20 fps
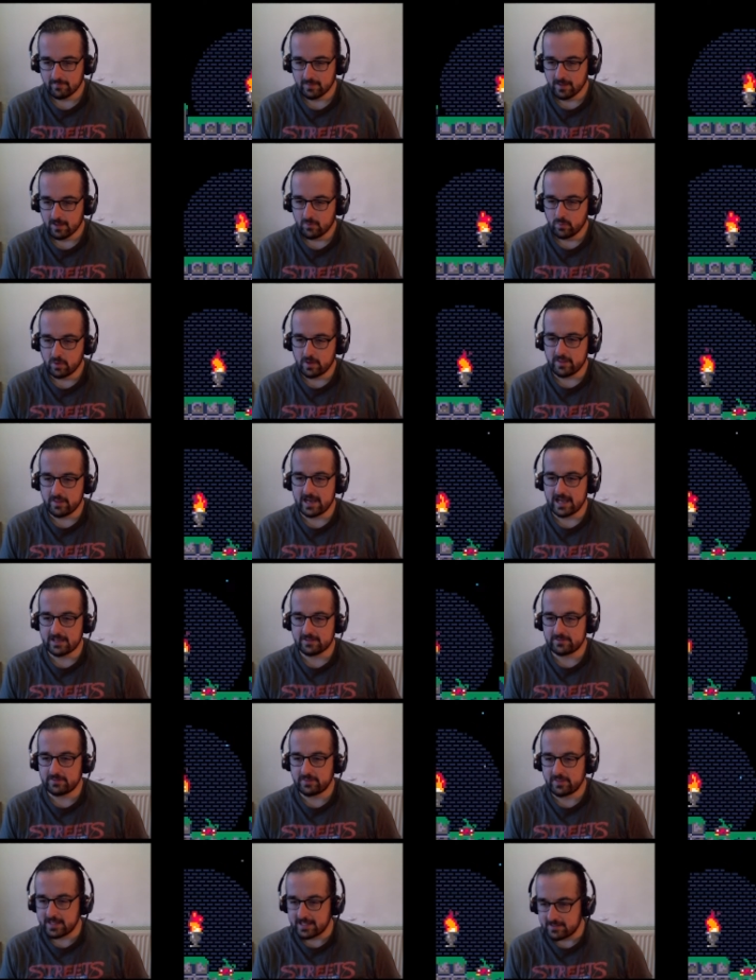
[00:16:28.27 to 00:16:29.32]
One of the
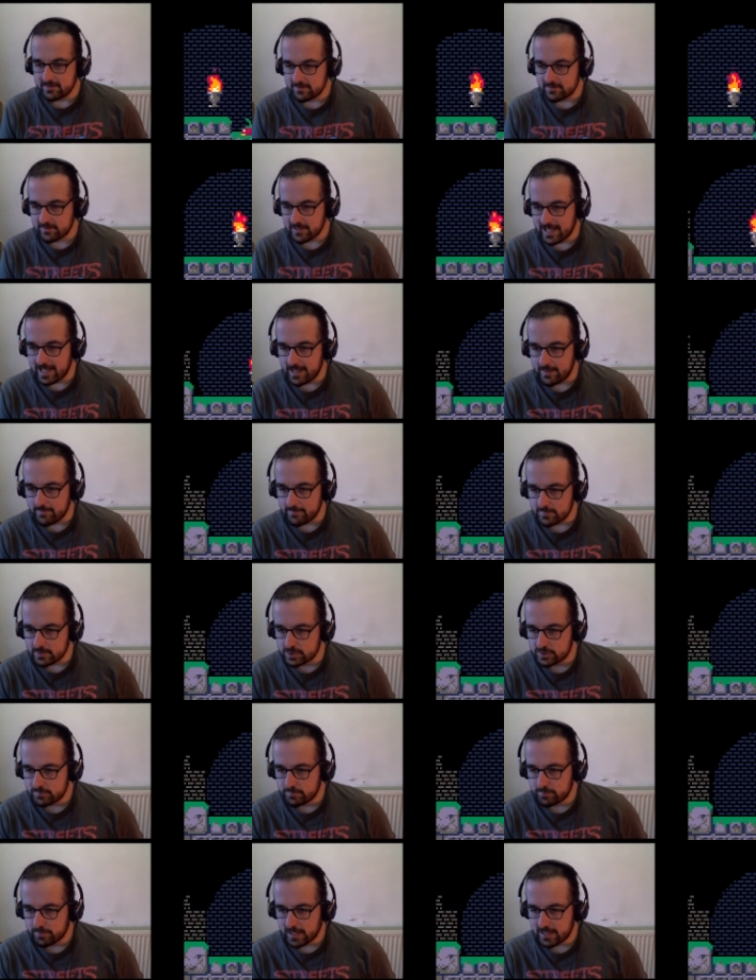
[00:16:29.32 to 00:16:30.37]
nice things,
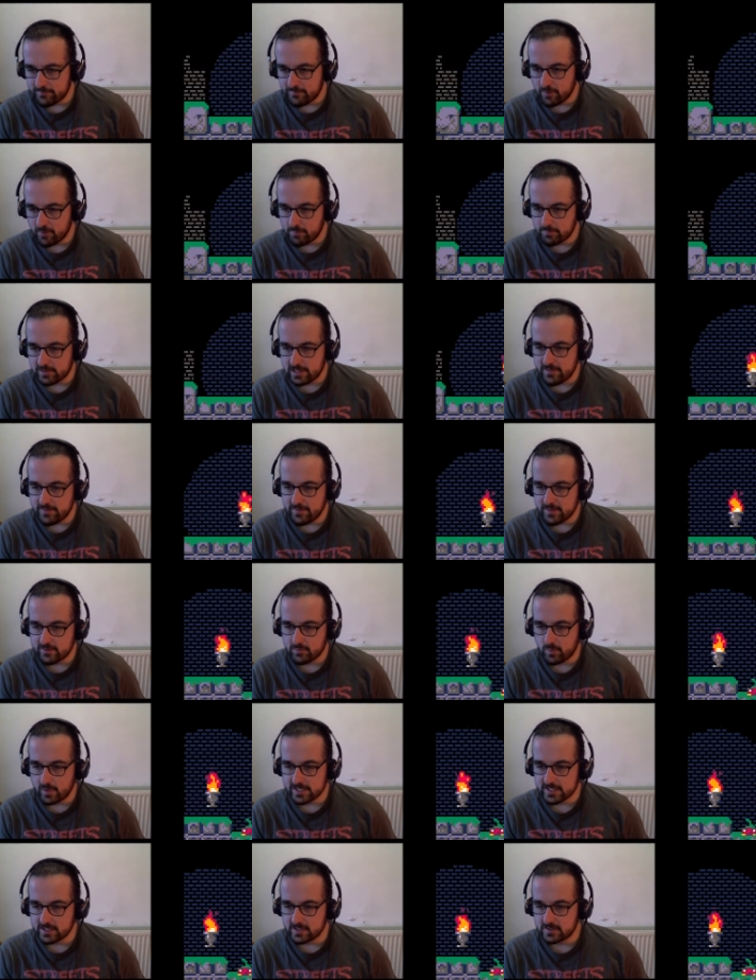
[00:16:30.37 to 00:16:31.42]
platforms like this
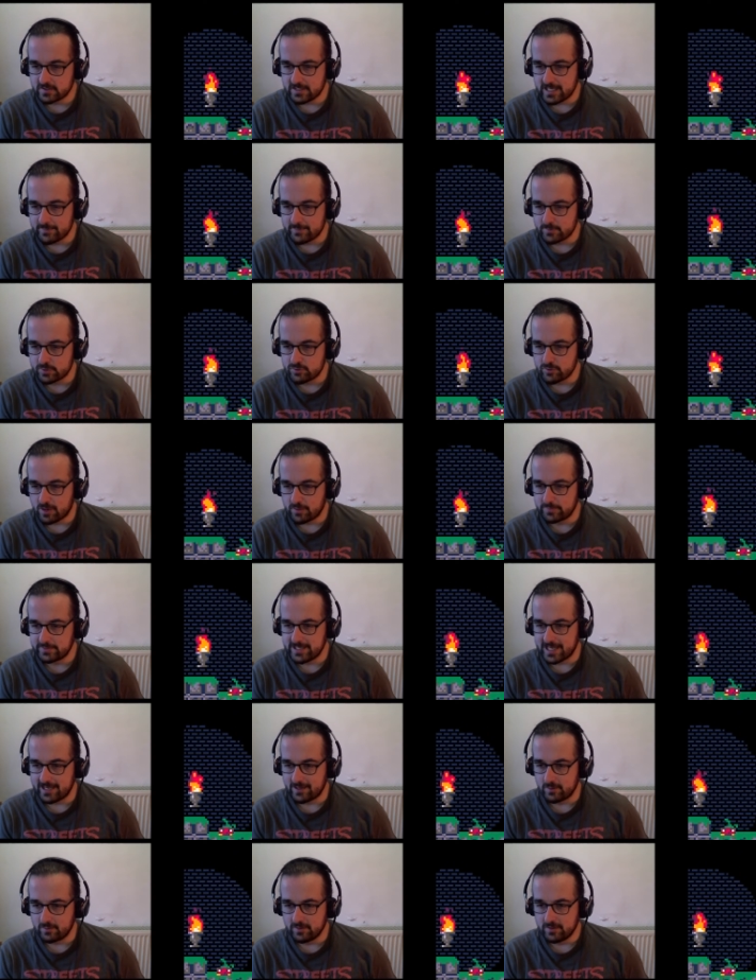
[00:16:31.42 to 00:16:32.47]
where you can drop
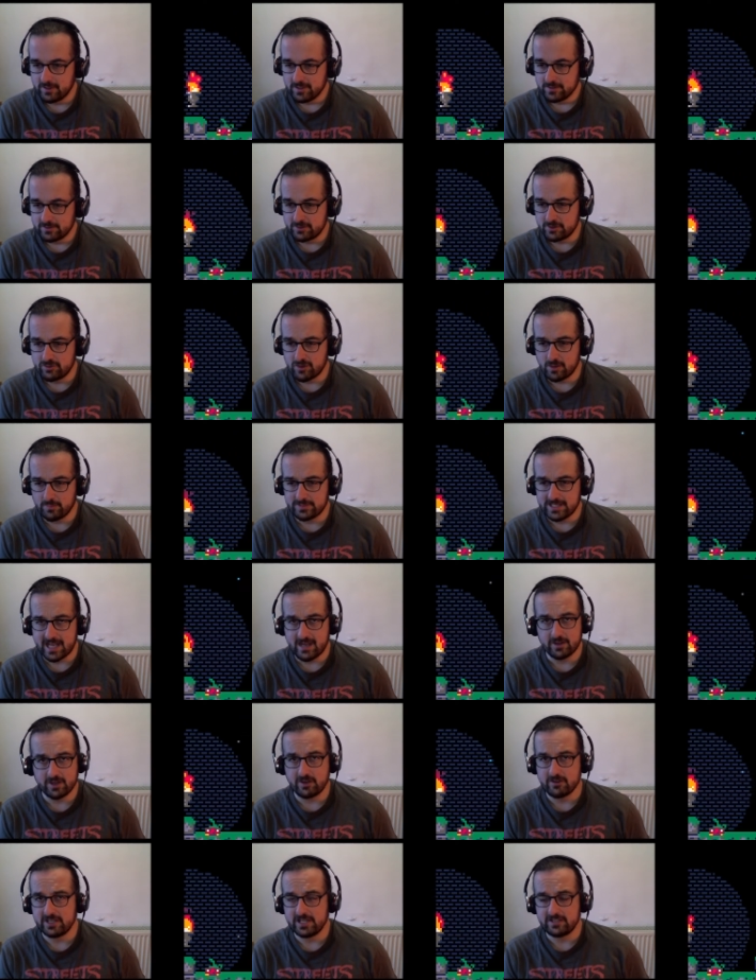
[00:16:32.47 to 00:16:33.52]
down. To drop
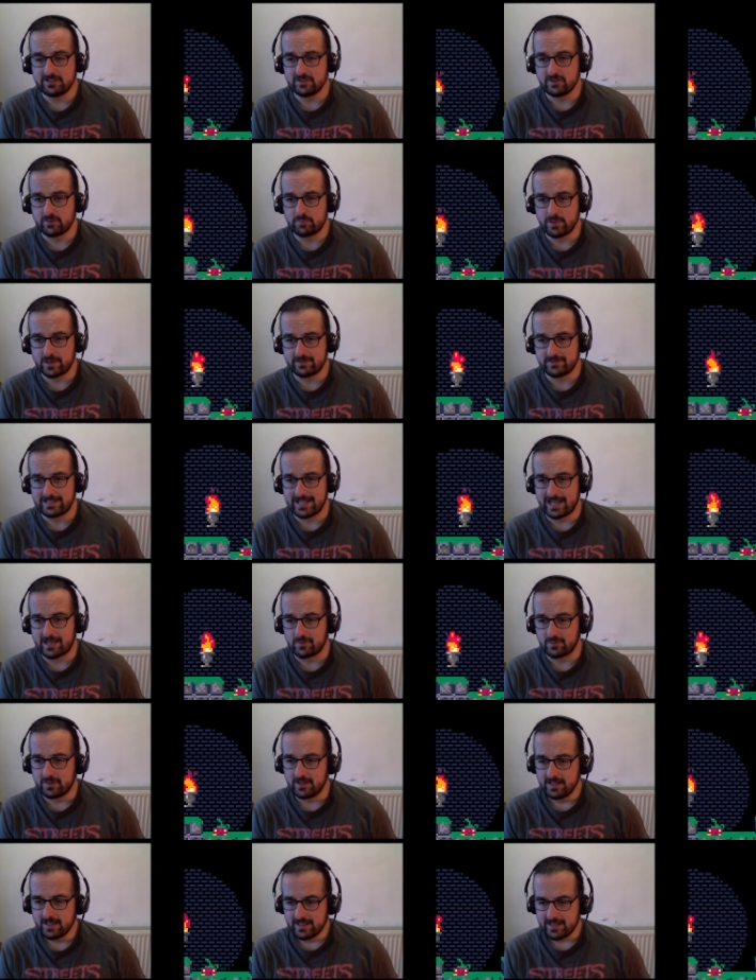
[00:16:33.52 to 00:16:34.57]
down, all you need to do is press
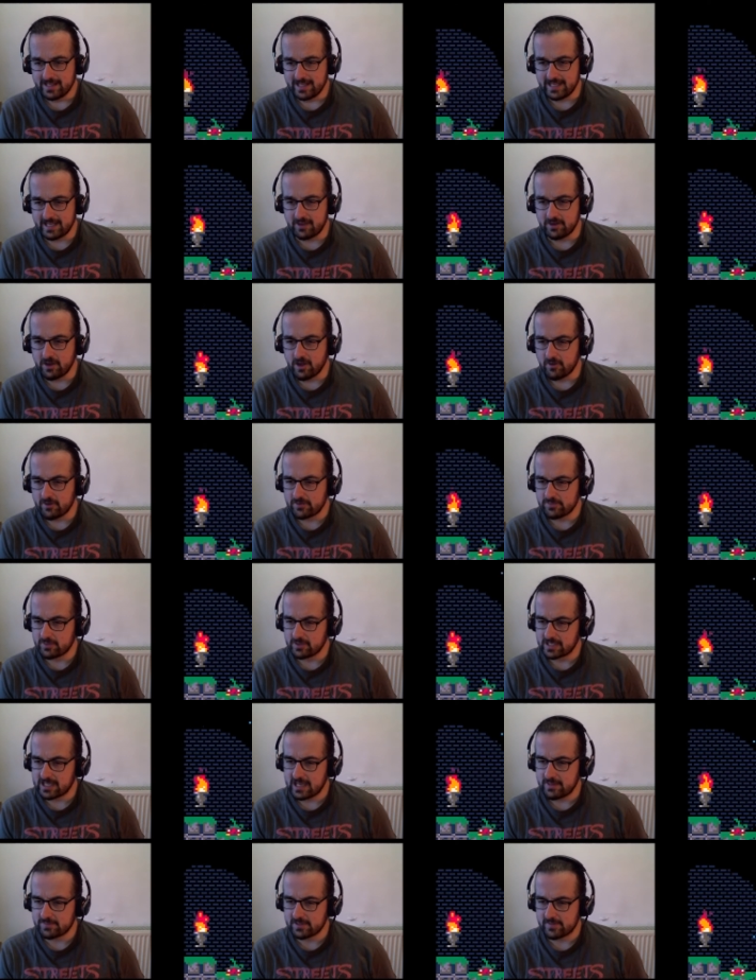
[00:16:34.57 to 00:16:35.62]
down. It annoys me on
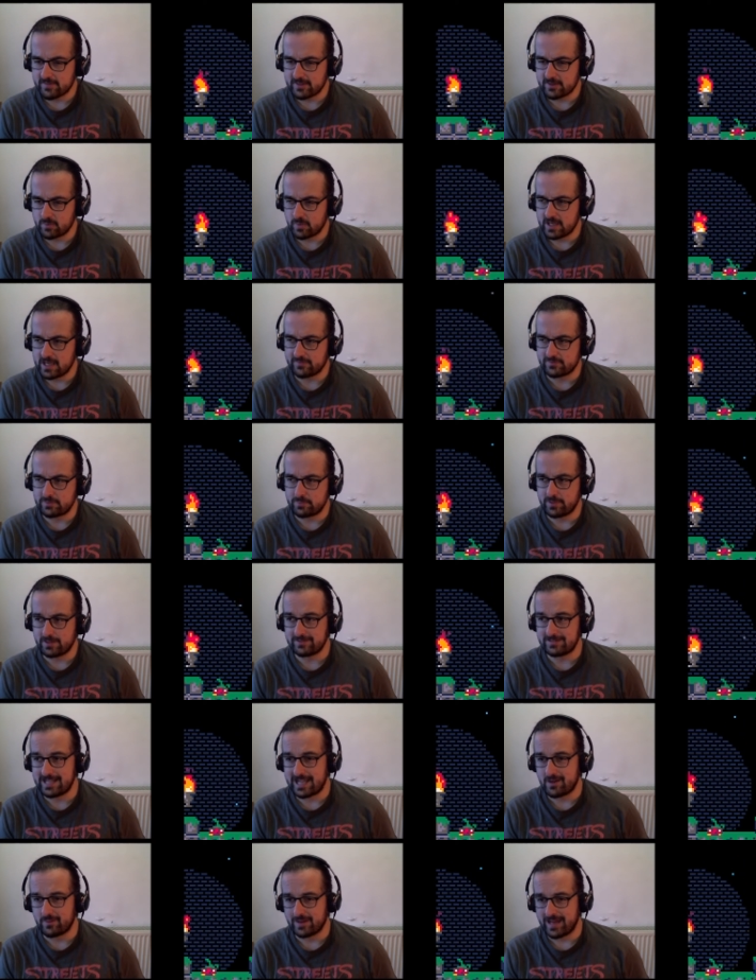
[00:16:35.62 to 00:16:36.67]
games like this where you have to press
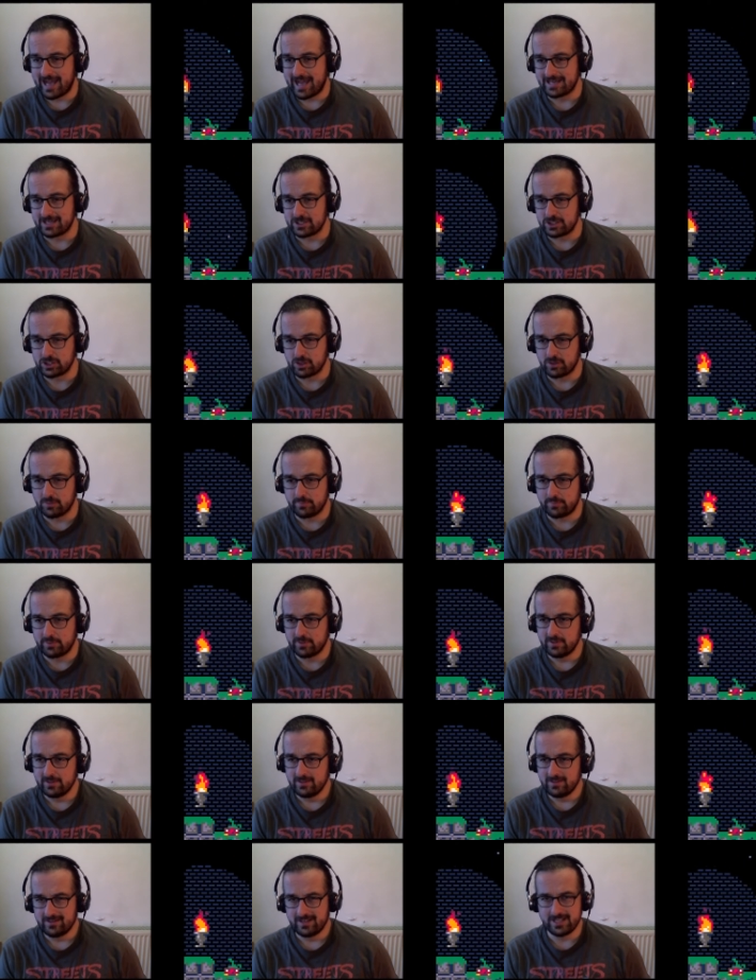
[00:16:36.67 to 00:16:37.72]
down and jump.
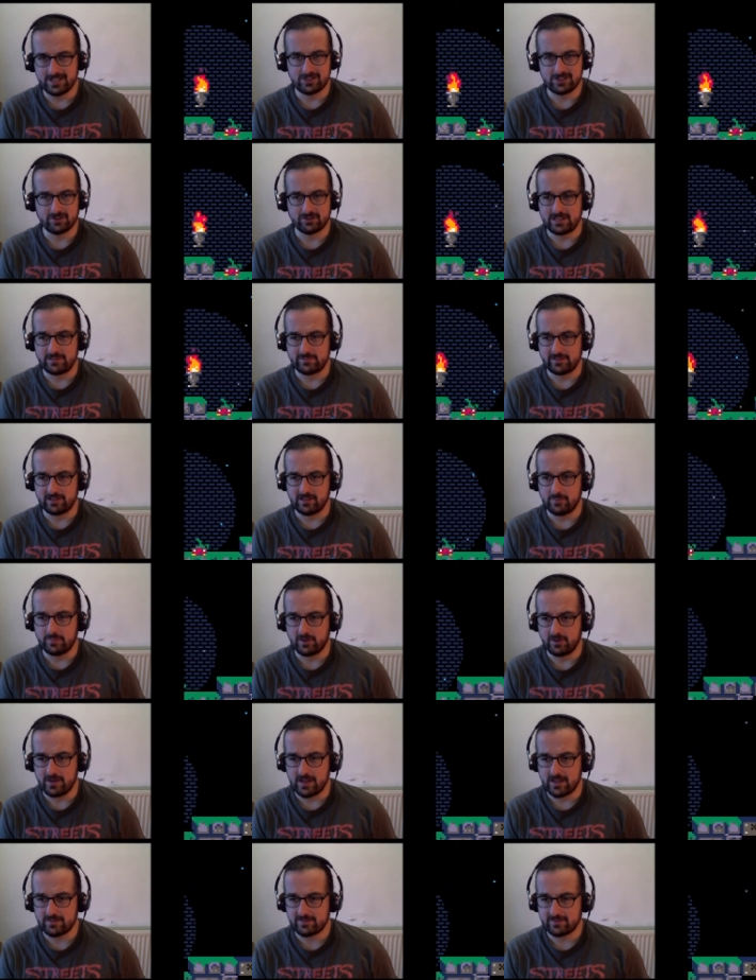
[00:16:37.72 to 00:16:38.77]
It just seems a little bit
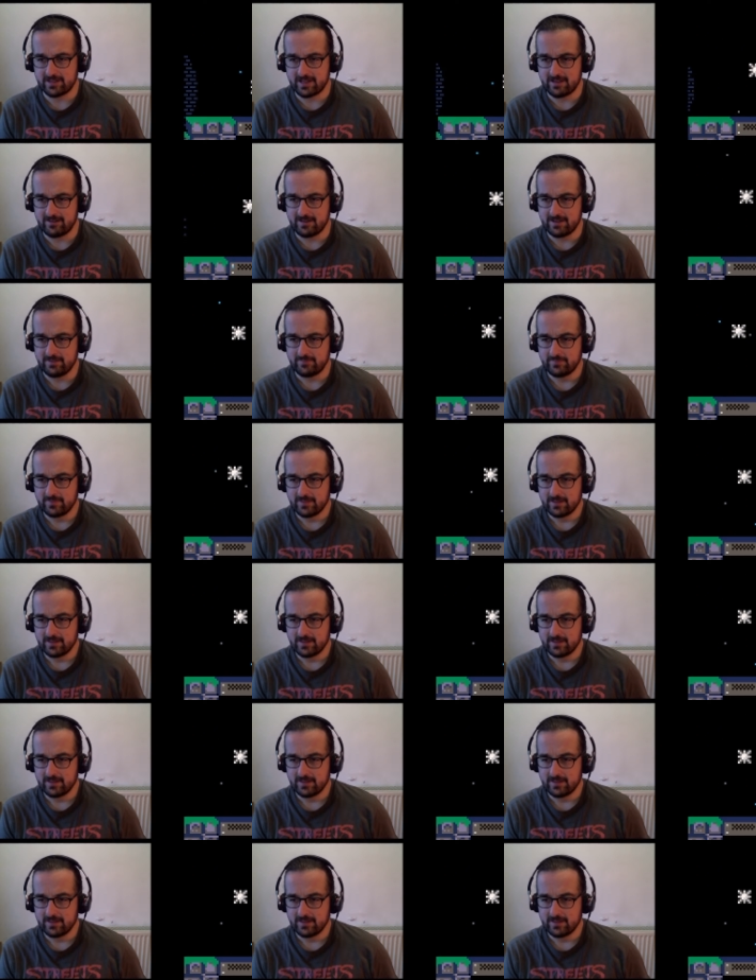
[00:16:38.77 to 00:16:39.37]
unnecessary.